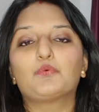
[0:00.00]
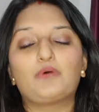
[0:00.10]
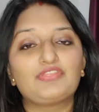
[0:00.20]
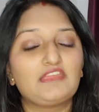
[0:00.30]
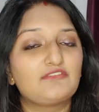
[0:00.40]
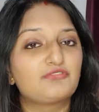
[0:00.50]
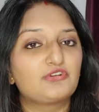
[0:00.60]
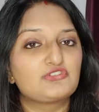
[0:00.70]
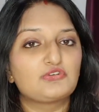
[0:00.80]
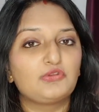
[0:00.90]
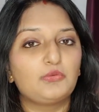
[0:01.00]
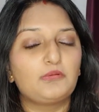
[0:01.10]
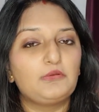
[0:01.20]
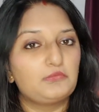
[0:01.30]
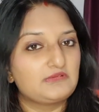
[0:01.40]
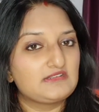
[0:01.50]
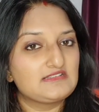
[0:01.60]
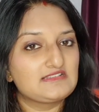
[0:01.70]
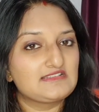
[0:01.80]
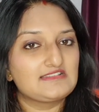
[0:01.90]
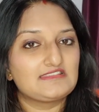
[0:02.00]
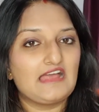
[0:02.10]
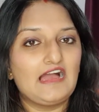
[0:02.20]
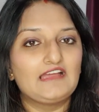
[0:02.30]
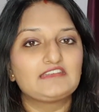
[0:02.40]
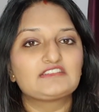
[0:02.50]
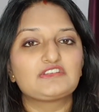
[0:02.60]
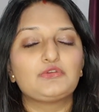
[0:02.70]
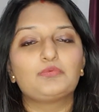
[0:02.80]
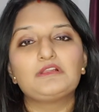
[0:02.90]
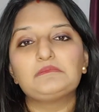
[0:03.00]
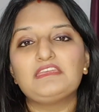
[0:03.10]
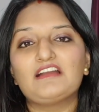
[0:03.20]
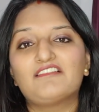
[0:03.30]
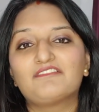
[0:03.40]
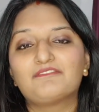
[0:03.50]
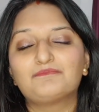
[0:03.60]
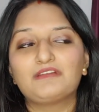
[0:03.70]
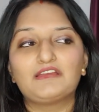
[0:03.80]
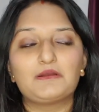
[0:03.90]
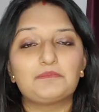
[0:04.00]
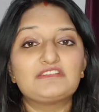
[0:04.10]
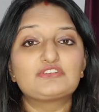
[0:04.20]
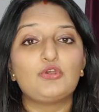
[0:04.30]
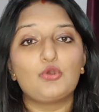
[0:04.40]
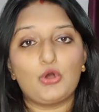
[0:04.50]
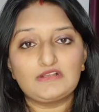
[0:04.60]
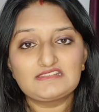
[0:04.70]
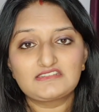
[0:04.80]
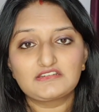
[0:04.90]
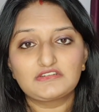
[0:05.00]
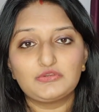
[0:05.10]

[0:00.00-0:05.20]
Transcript: One thing for sure you will notice is that you will be a bit lost.